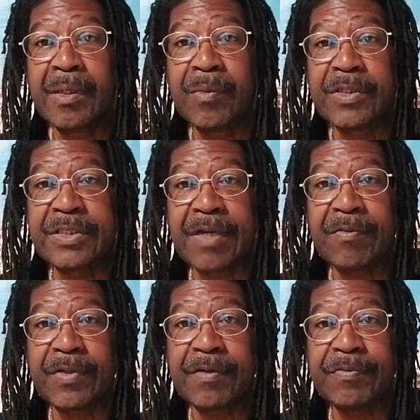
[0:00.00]
with
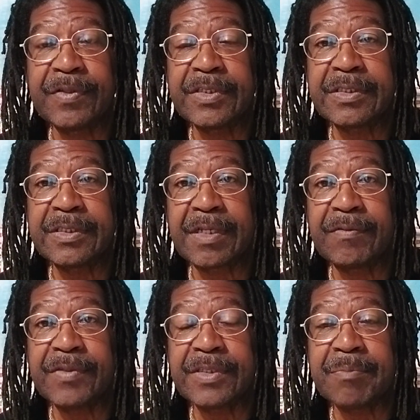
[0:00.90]
several of
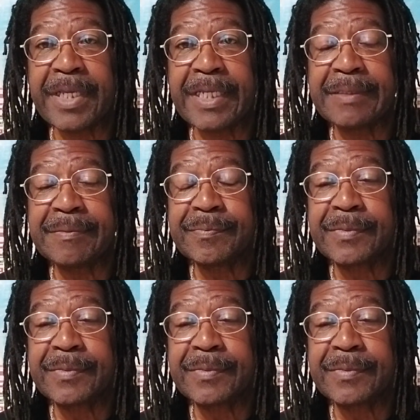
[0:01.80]
his men